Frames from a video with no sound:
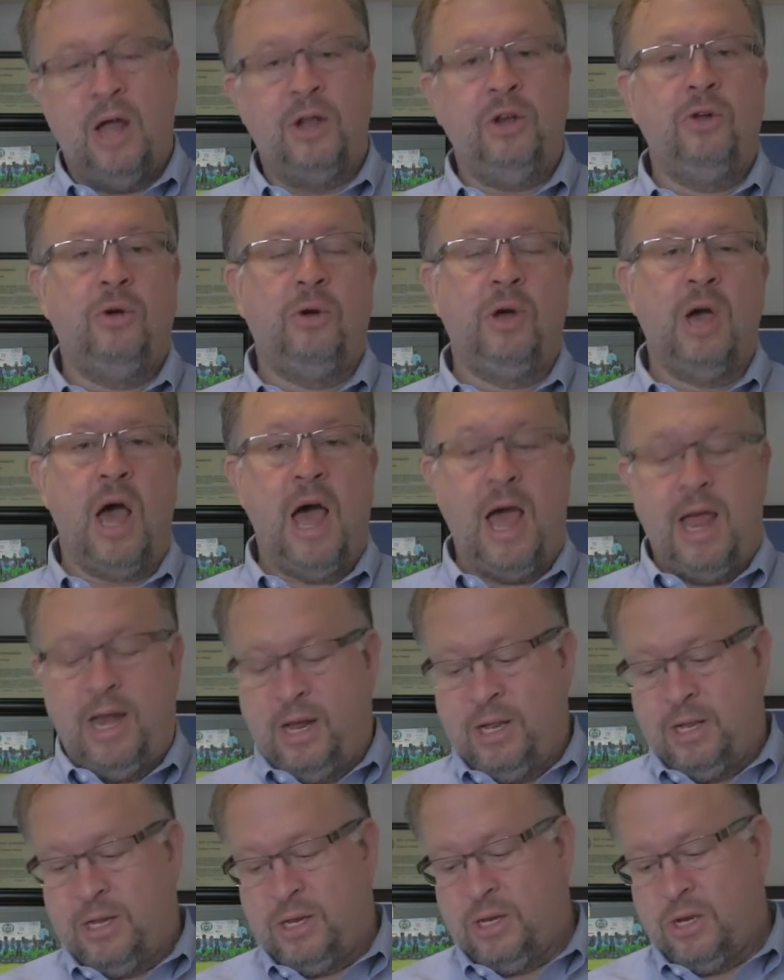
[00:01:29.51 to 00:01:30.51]
New
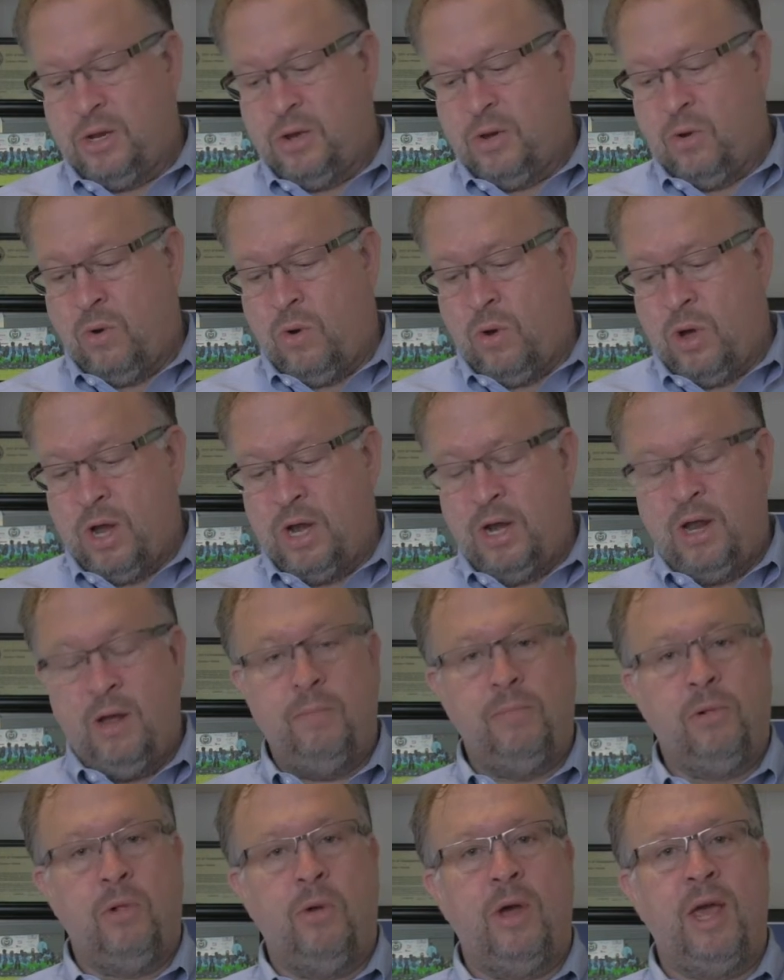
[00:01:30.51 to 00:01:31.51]
guidance on
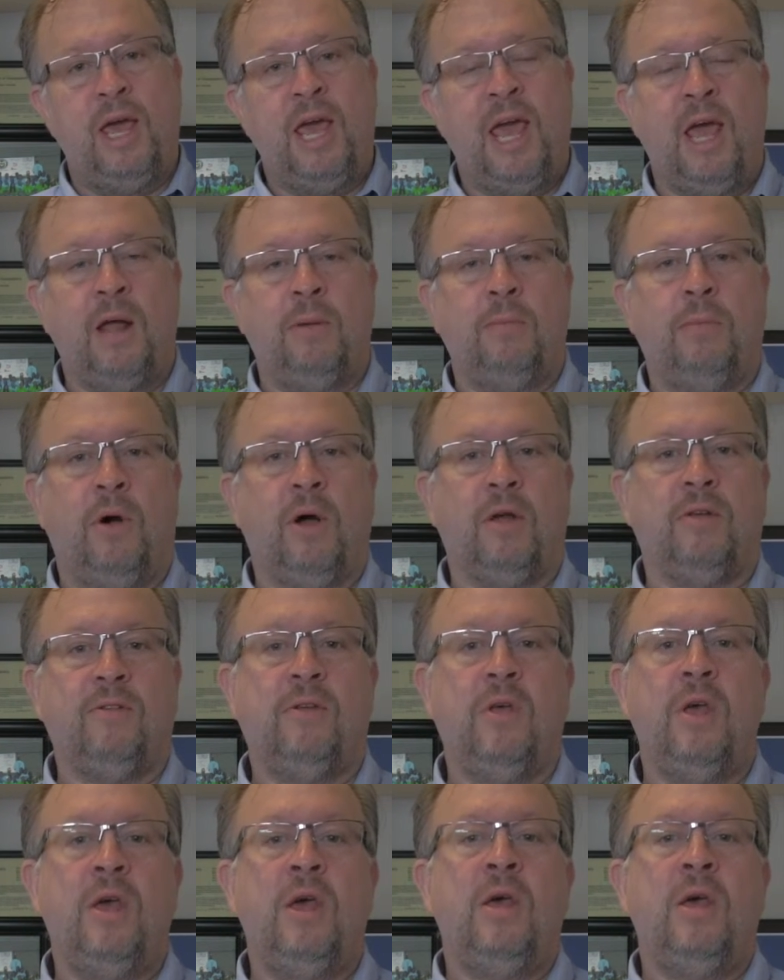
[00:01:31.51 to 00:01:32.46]
employee handbooks.